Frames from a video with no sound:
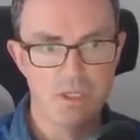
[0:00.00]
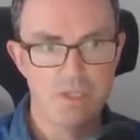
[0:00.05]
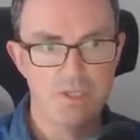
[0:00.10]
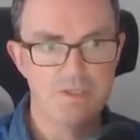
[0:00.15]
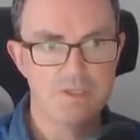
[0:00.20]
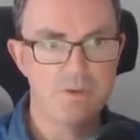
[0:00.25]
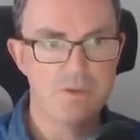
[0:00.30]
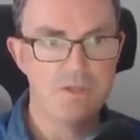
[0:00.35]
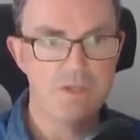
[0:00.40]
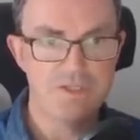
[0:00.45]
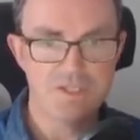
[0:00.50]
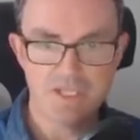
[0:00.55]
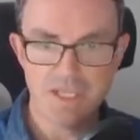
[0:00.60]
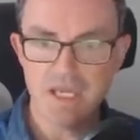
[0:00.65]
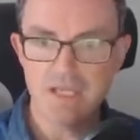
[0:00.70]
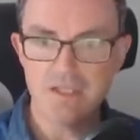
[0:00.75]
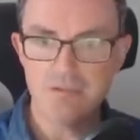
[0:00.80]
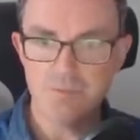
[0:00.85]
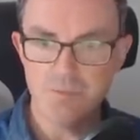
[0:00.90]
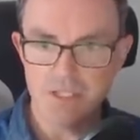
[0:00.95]
So this
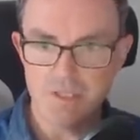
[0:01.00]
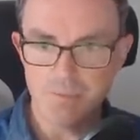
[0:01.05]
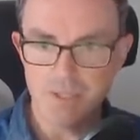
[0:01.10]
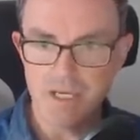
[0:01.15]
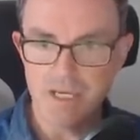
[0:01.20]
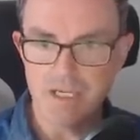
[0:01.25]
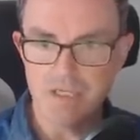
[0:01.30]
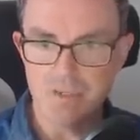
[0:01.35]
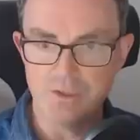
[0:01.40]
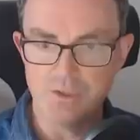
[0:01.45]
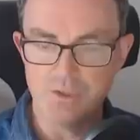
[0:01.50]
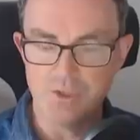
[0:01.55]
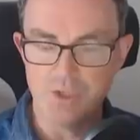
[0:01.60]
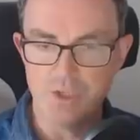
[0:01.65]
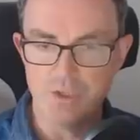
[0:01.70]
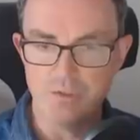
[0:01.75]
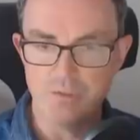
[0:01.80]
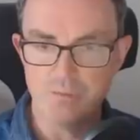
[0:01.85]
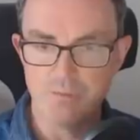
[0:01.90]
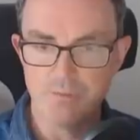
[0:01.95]
can be a
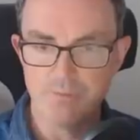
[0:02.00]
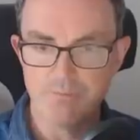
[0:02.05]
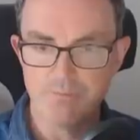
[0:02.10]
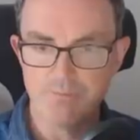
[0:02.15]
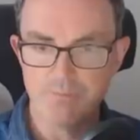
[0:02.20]
palindrome.